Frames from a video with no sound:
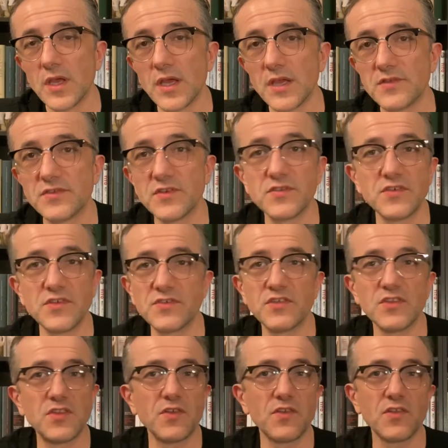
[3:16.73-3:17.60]
since
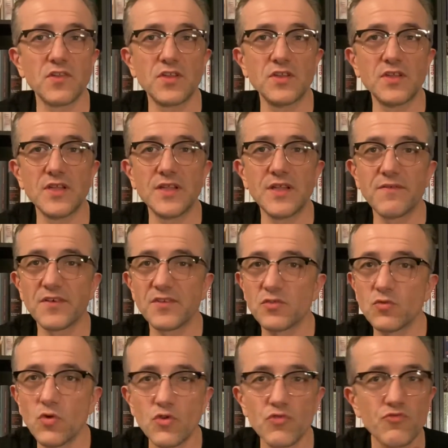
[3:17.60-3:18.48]
there was
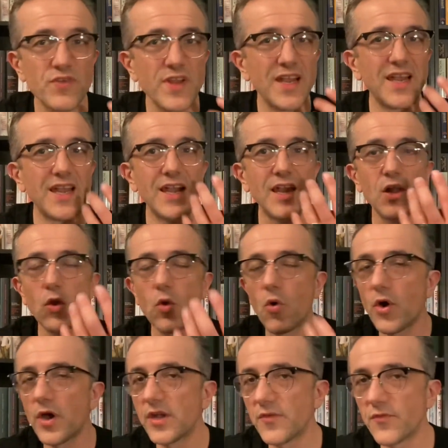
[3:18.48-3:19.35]
no real
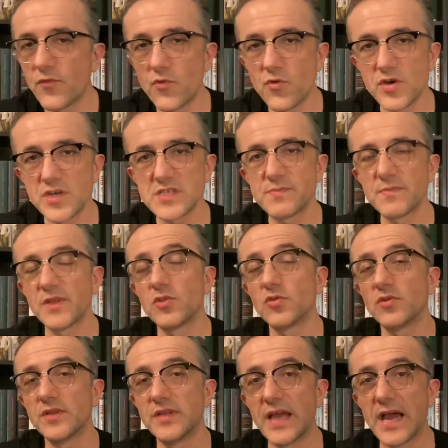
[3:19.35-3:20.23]
law enforcement
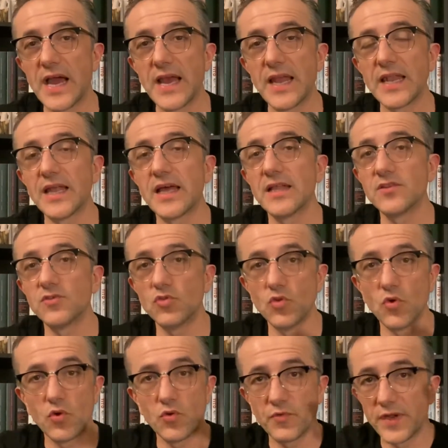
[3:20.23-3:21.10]
on the island,
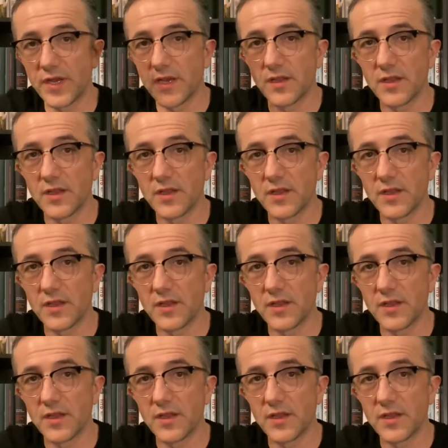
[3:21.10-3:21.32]
no real